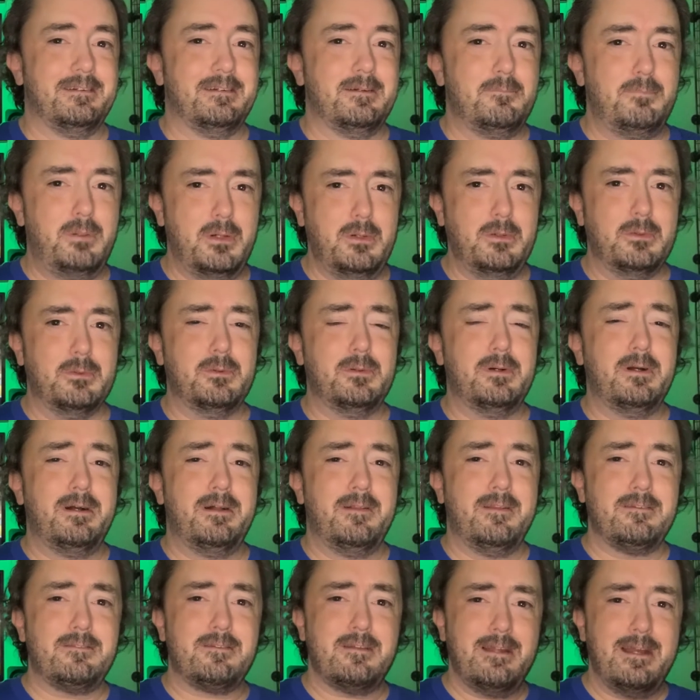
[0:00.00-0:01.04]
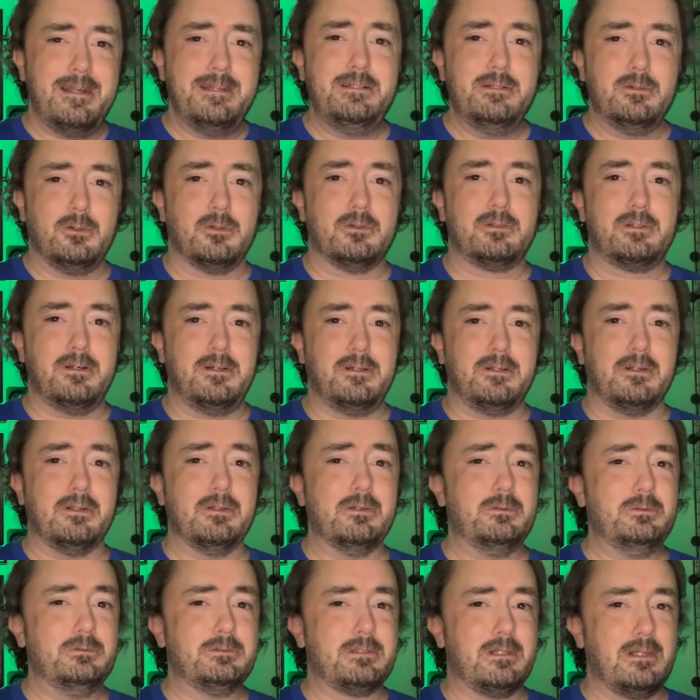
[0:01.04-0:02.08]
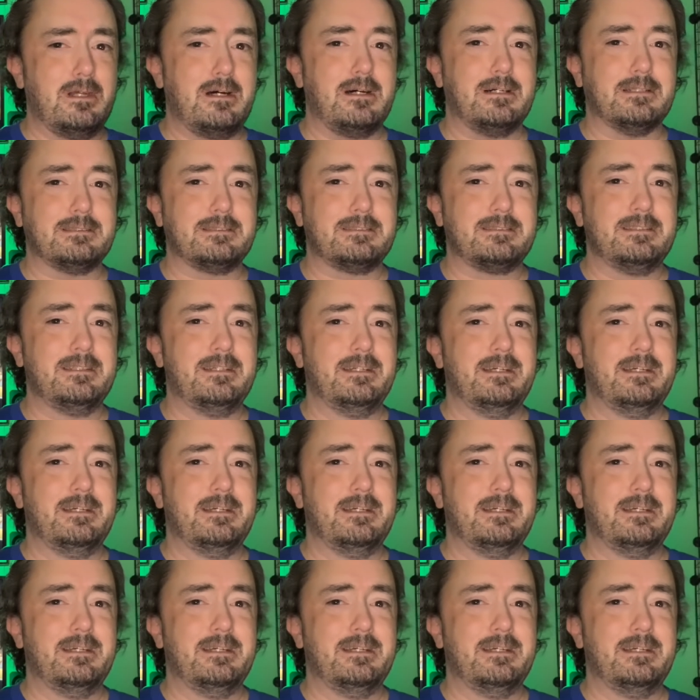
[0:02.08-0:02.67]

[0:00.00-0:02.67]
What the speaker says: Pooh, it's a 9-year-old girl who's lost